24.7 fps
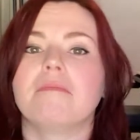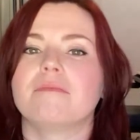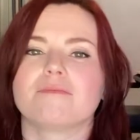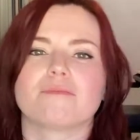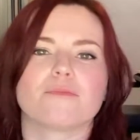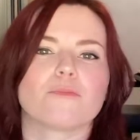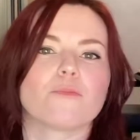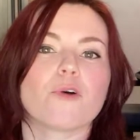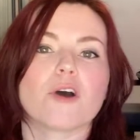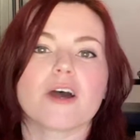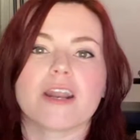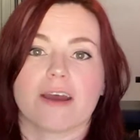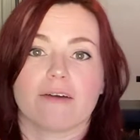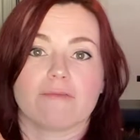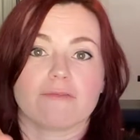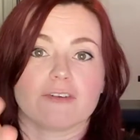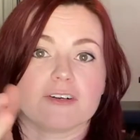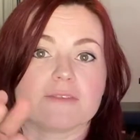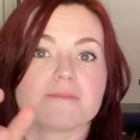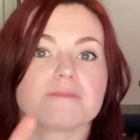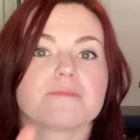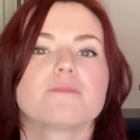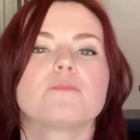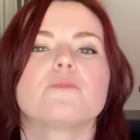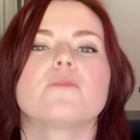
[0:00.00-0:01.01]

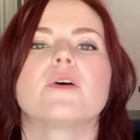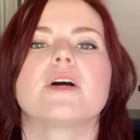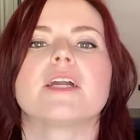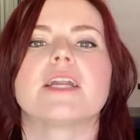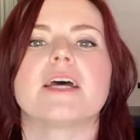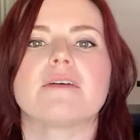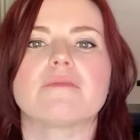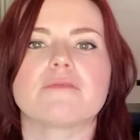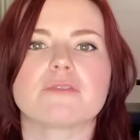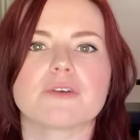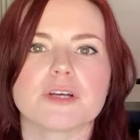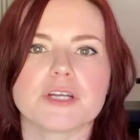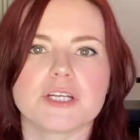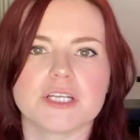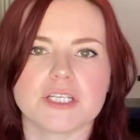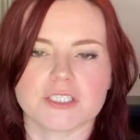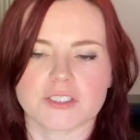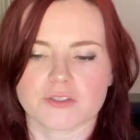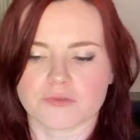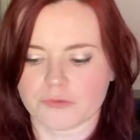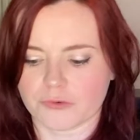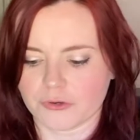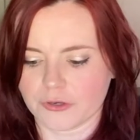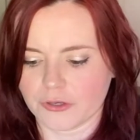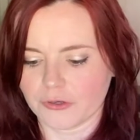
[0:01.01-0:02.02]
Whatever it is
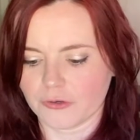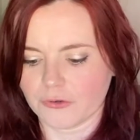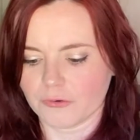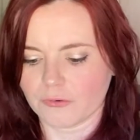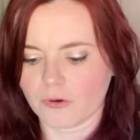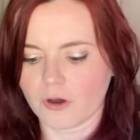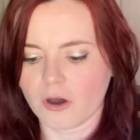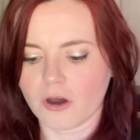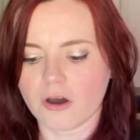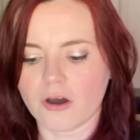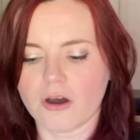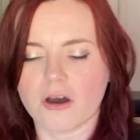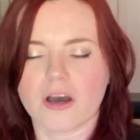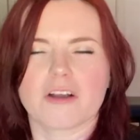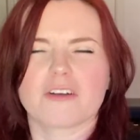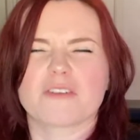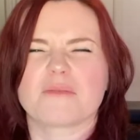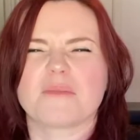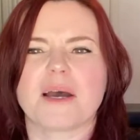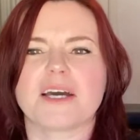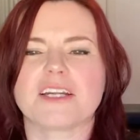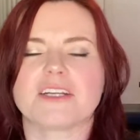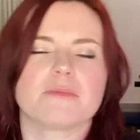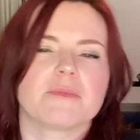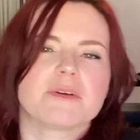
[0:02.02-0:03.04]
for you. Oh, I
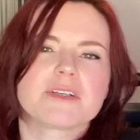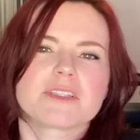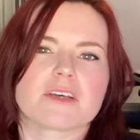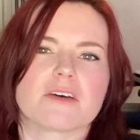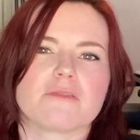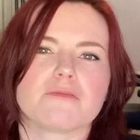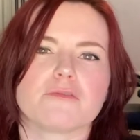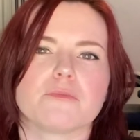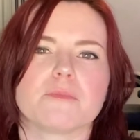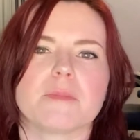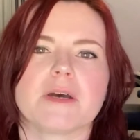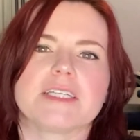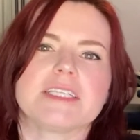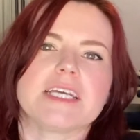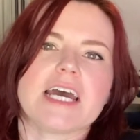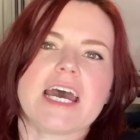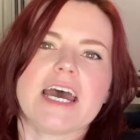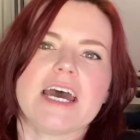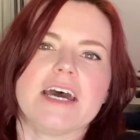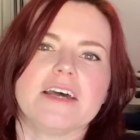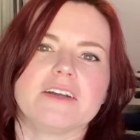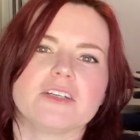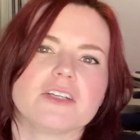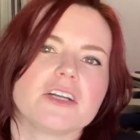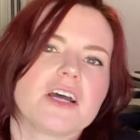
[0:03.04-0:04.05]
reminded myself of my
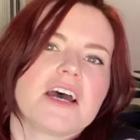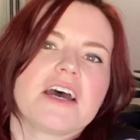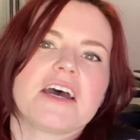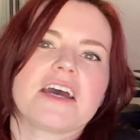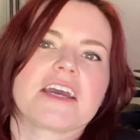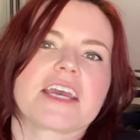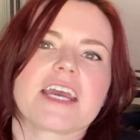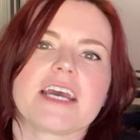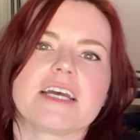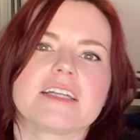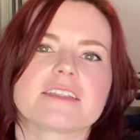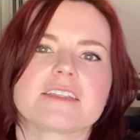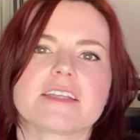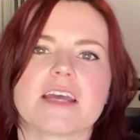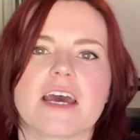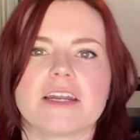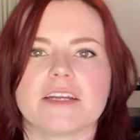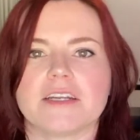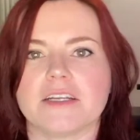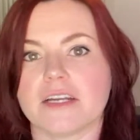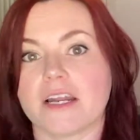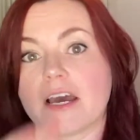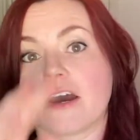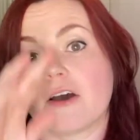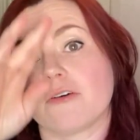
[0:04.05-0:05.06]
dad and I can't stand
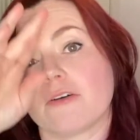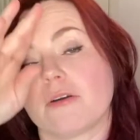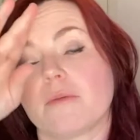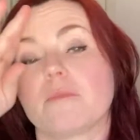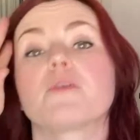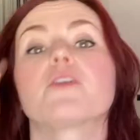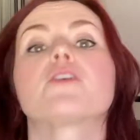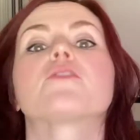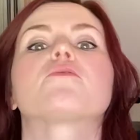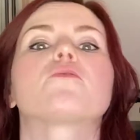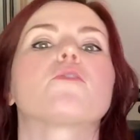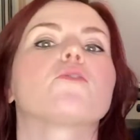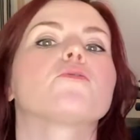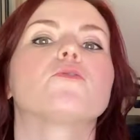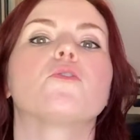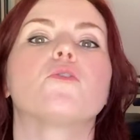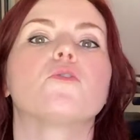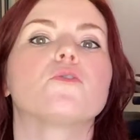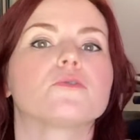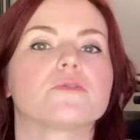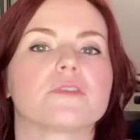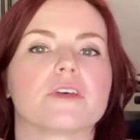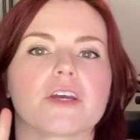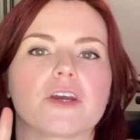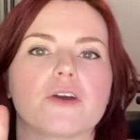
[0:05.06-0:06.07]
it now and I'm going to throw the whole
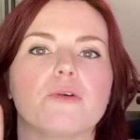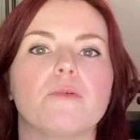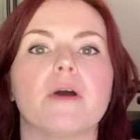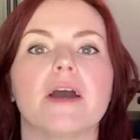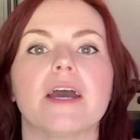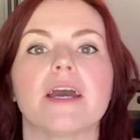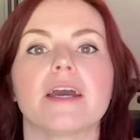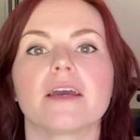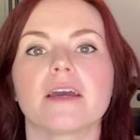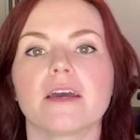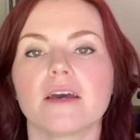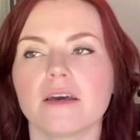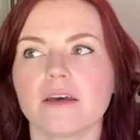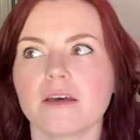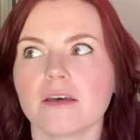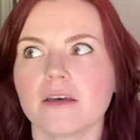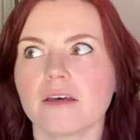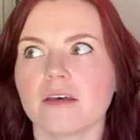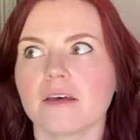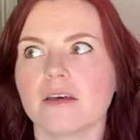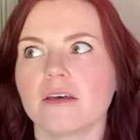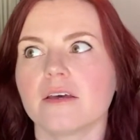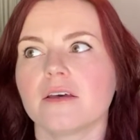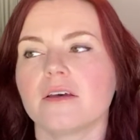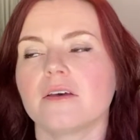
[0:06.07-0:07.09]
thing away.
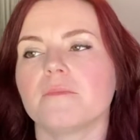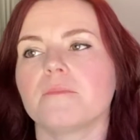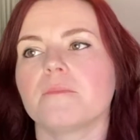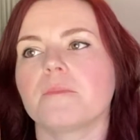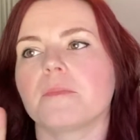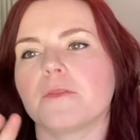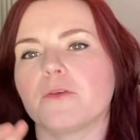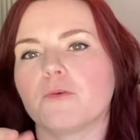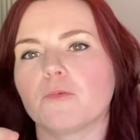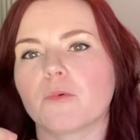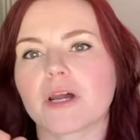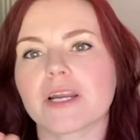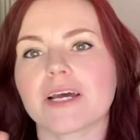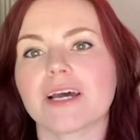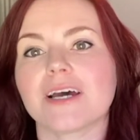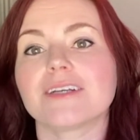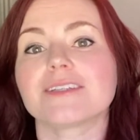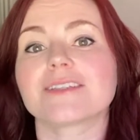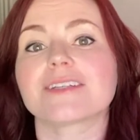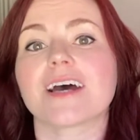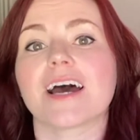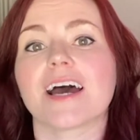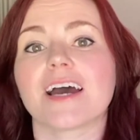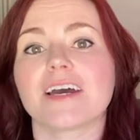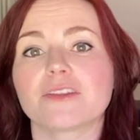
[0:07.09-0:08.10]
You want to
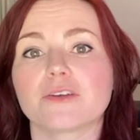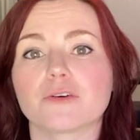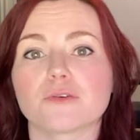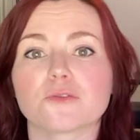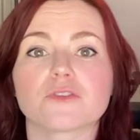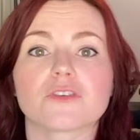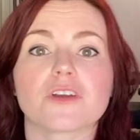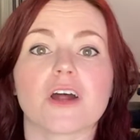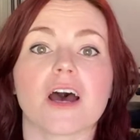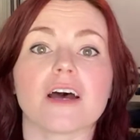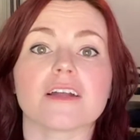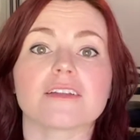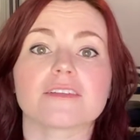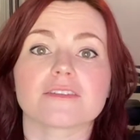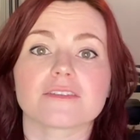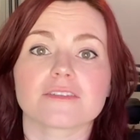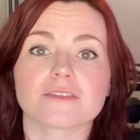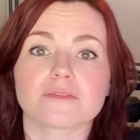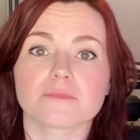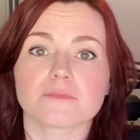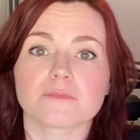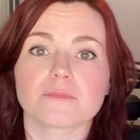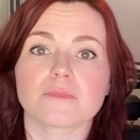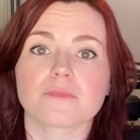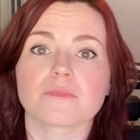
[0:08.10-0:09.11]
untie those knots
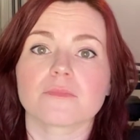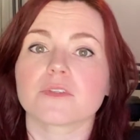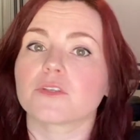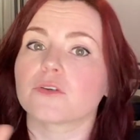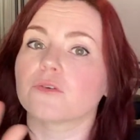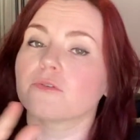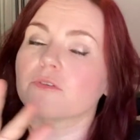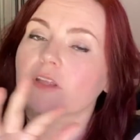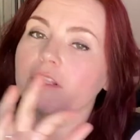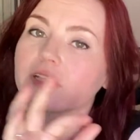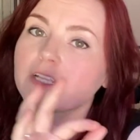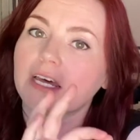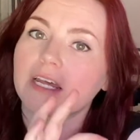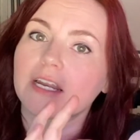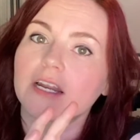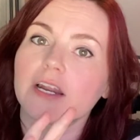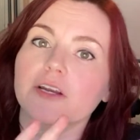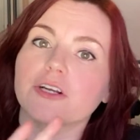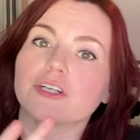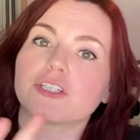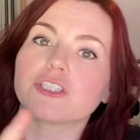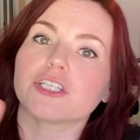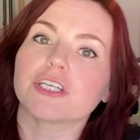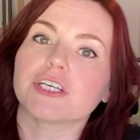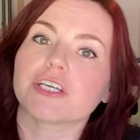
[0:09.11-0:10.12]
so that that
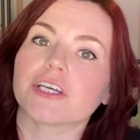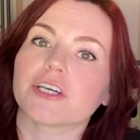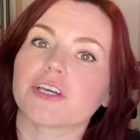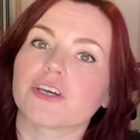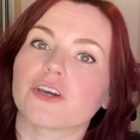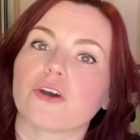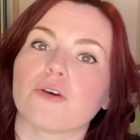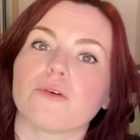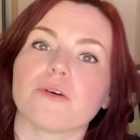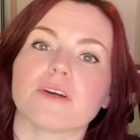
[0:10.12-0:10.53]
energy can go